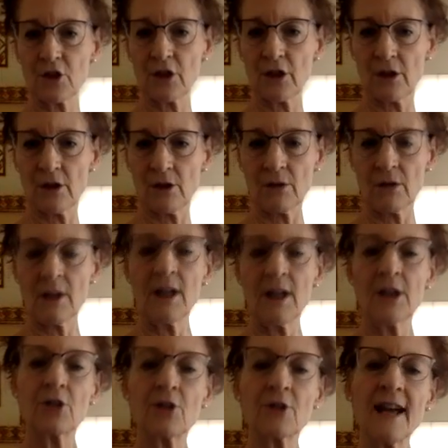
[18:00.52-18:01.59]
go.
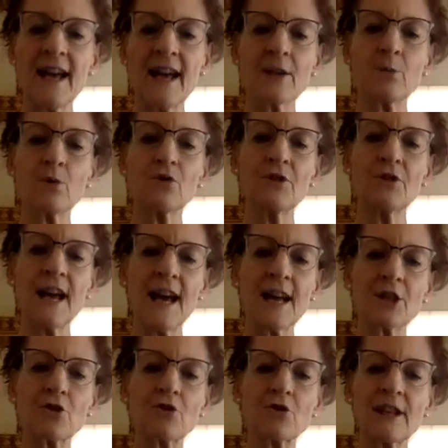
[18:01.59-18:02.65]
Your head will
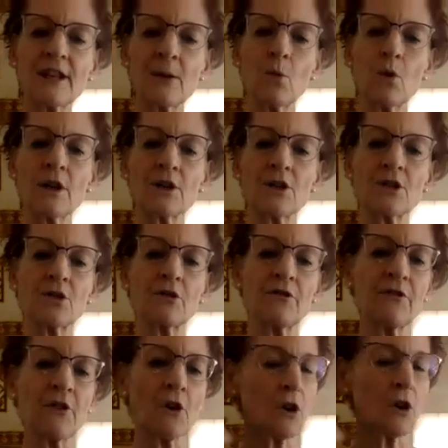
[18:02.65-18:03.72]
naturally want to
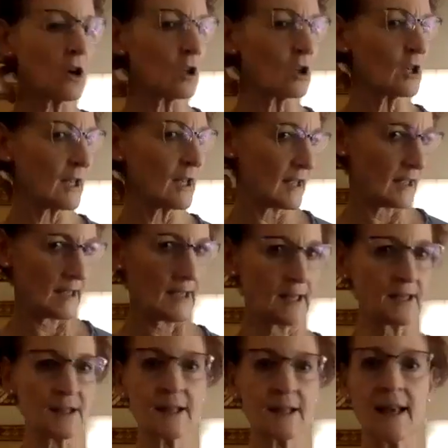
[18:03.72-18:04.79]
fall
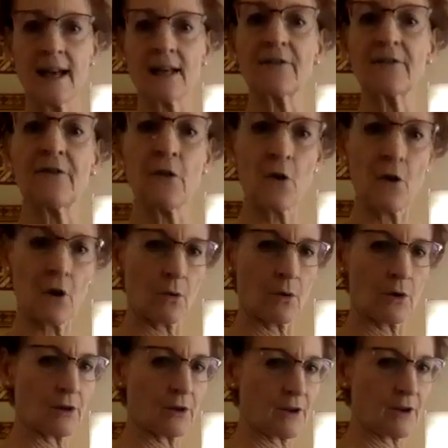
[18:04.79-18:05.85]
into that
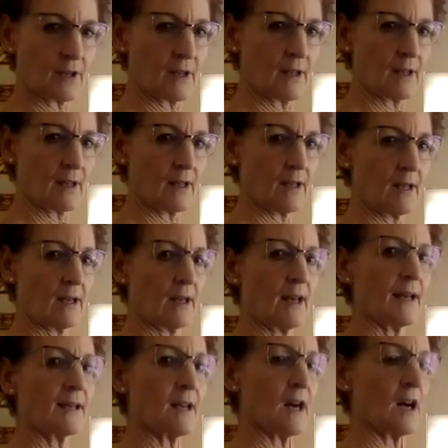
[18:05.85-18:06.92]
forward
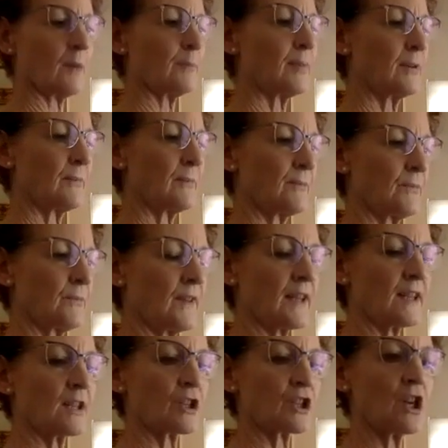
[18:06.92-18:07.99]
and up,
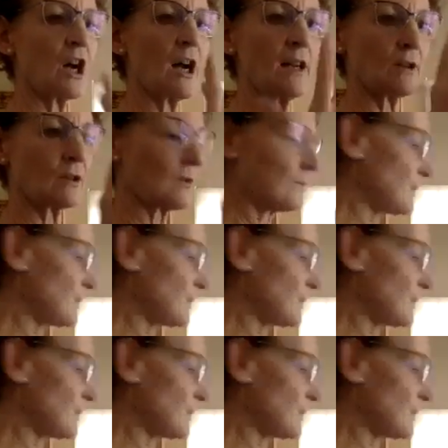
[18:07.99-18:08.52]
like the child.